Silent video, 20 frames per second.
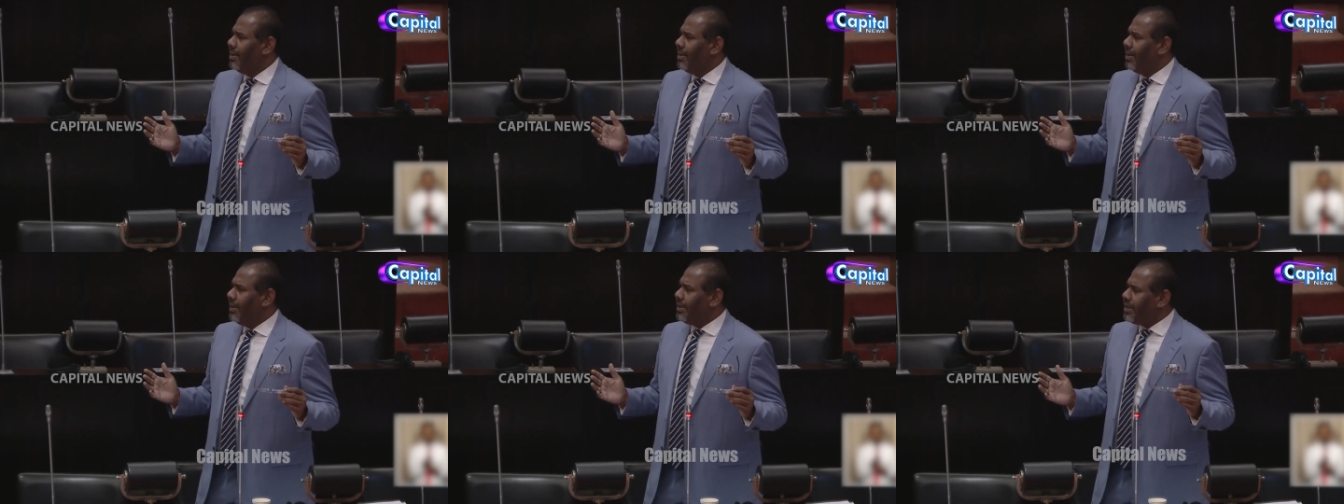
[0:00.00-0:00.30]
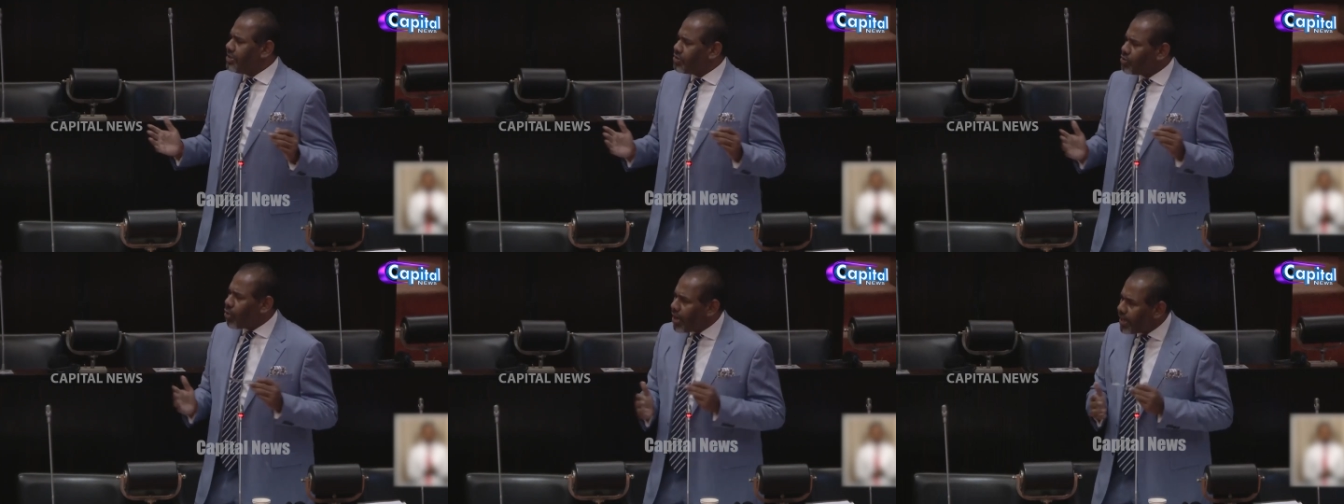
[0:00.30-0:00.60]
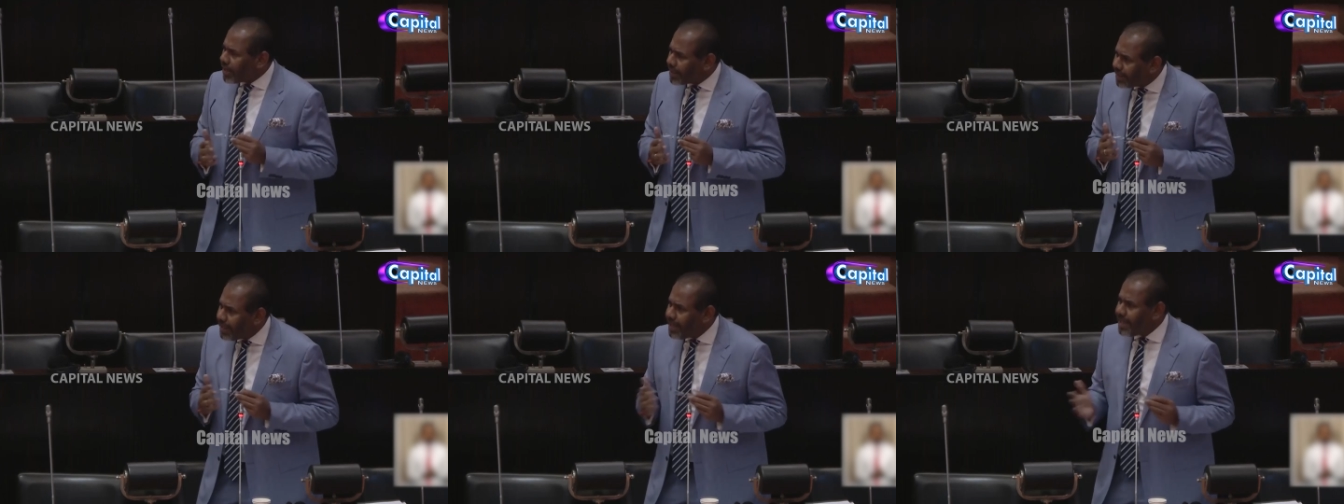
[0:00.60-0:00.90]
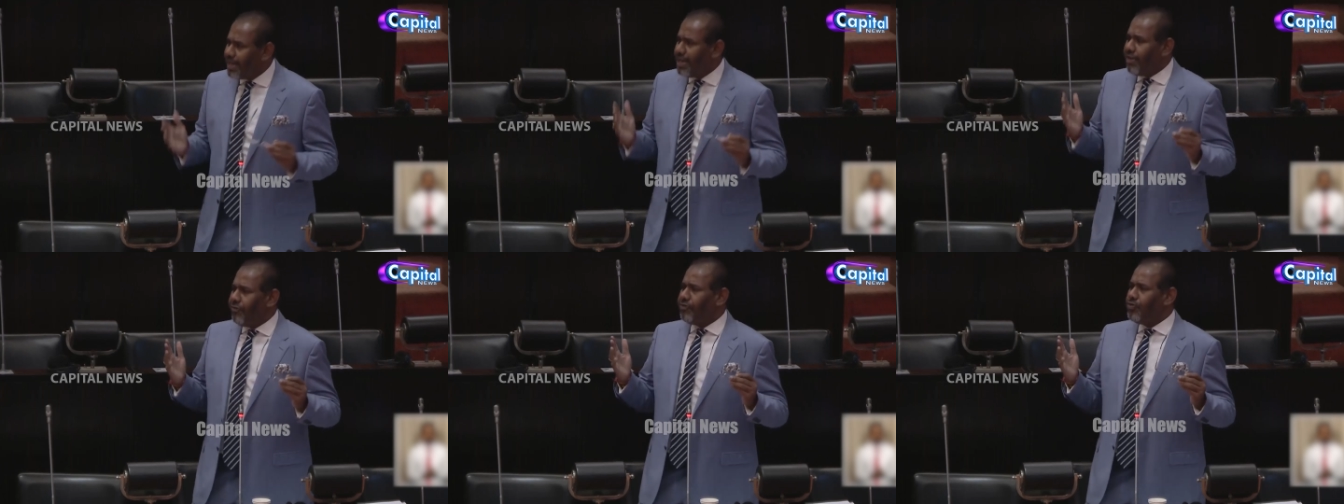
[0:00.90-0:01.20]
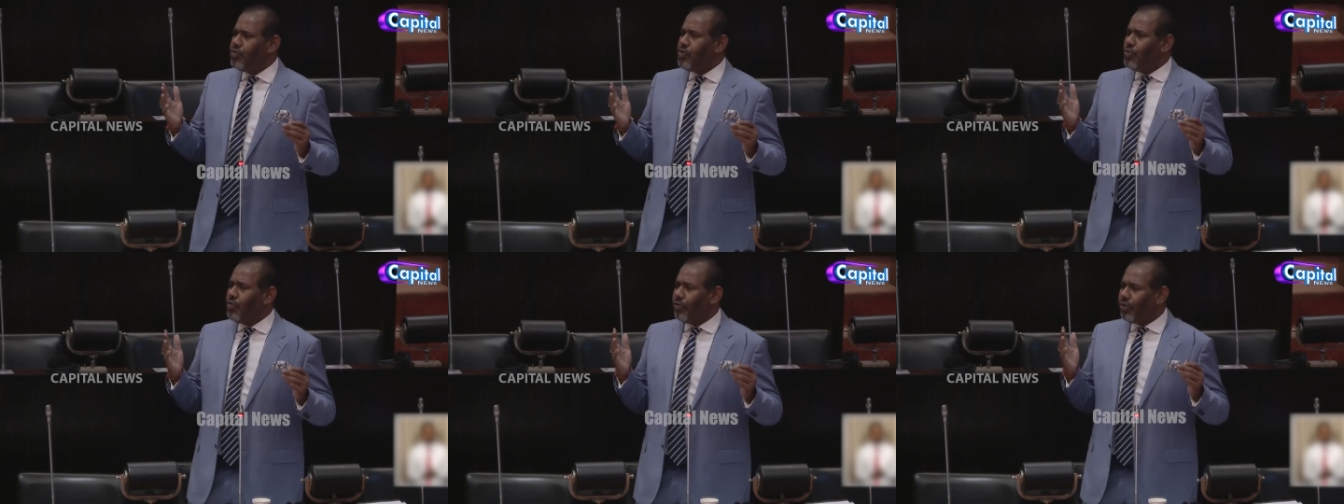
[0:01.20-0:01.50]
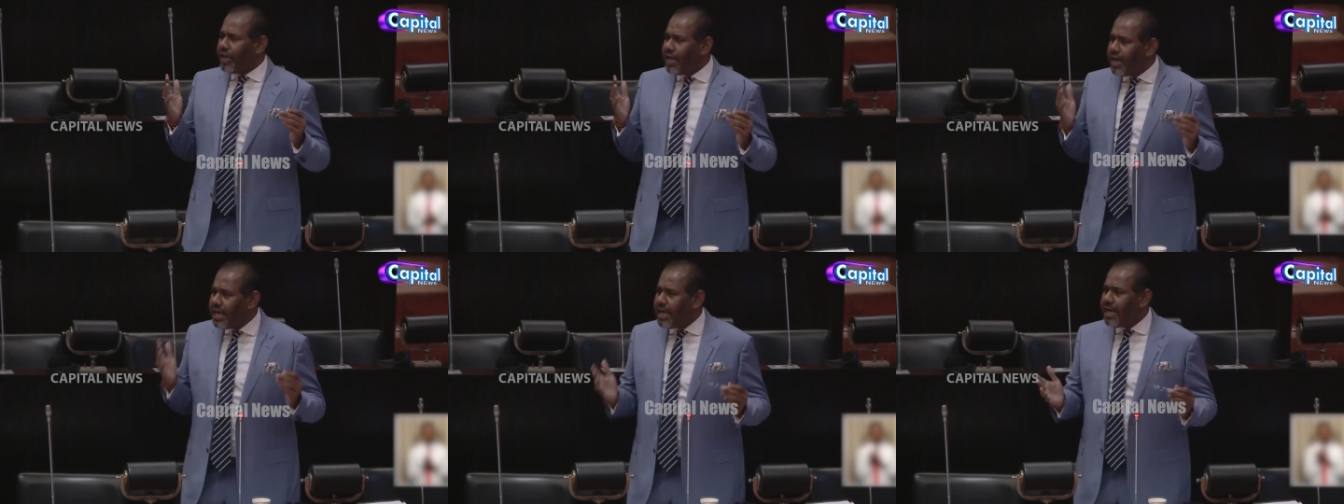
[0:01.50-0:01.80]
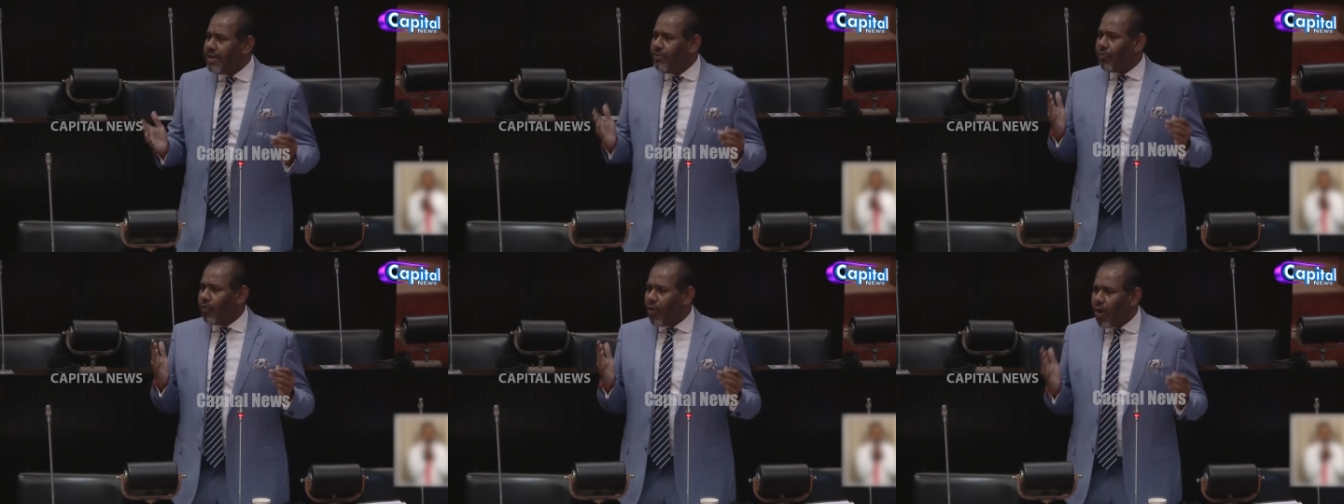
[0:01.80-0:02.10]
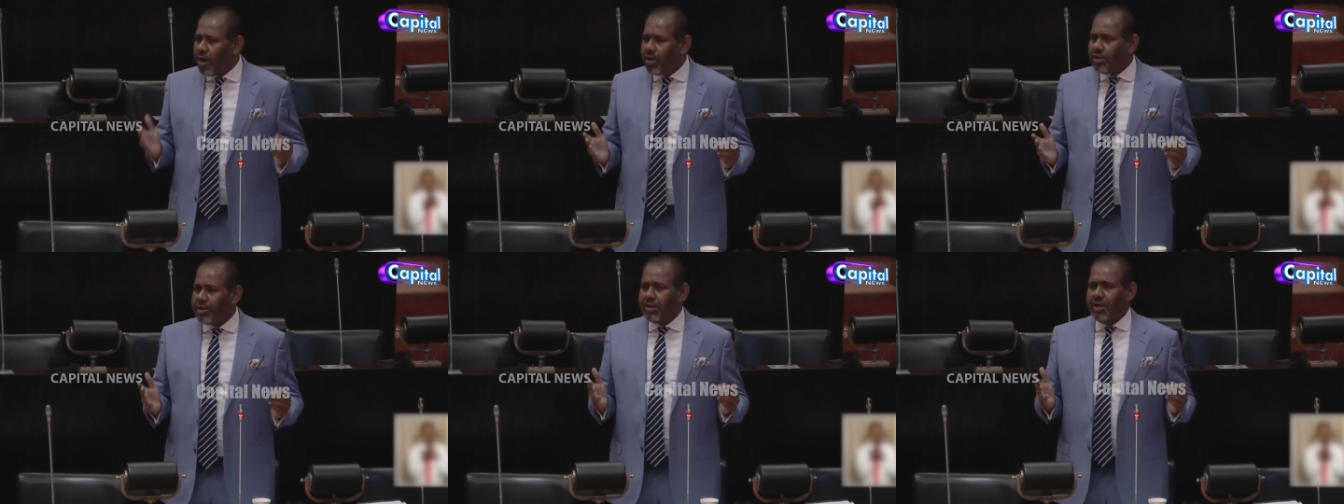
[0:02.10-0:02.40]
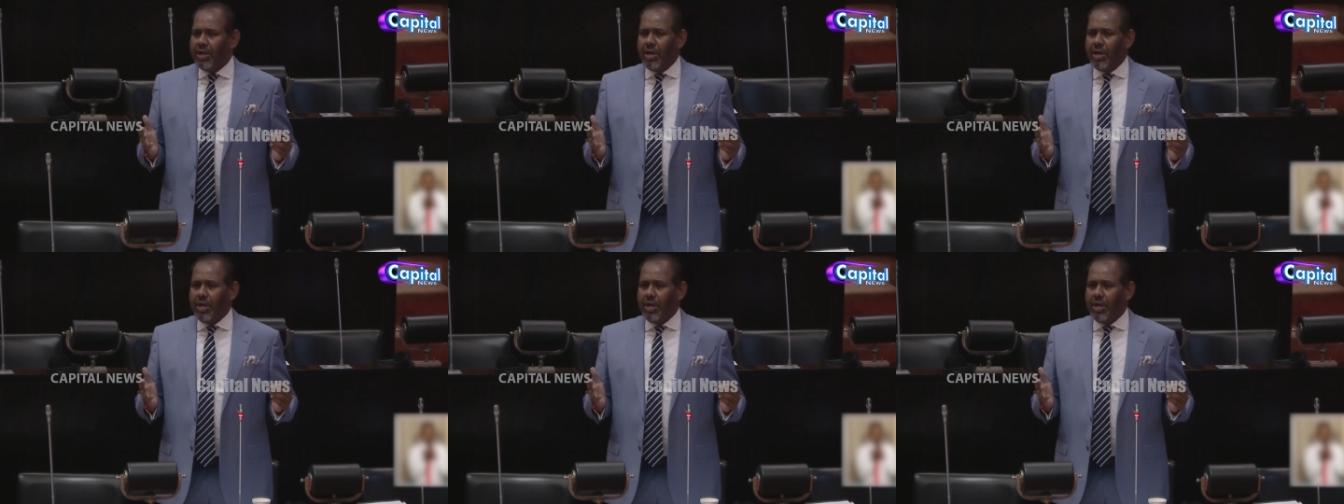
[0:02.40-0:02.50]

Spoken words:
It is quite clear if you really want